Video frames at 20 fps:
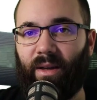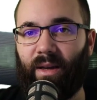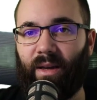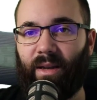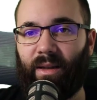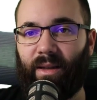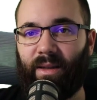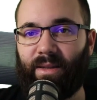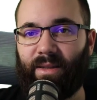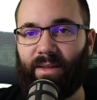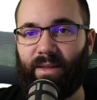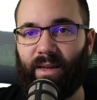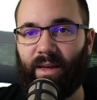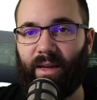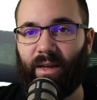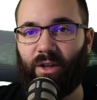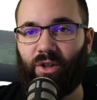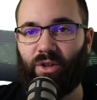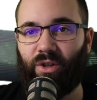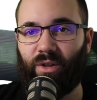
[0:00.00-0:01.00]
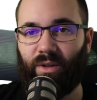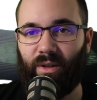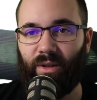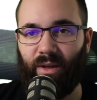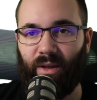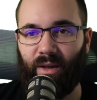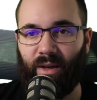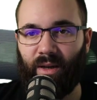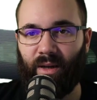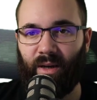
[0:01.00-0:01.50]
and let's
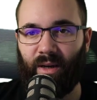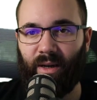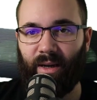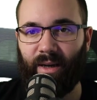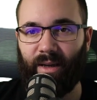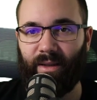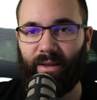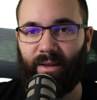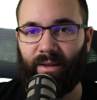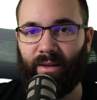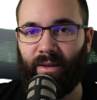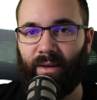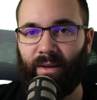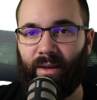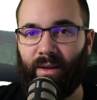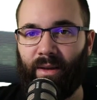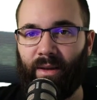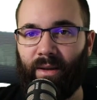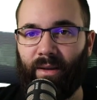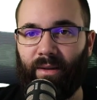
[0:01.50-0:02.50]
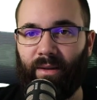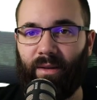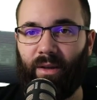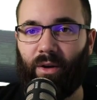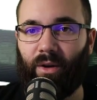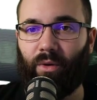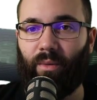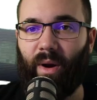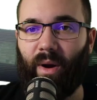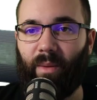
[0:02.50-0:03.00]
actually hide the
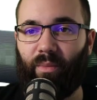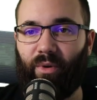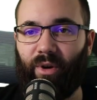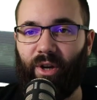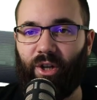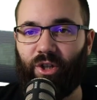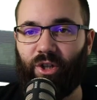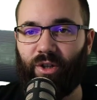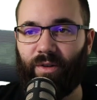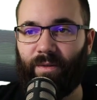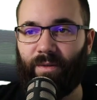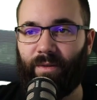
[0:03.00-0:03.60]
crop region.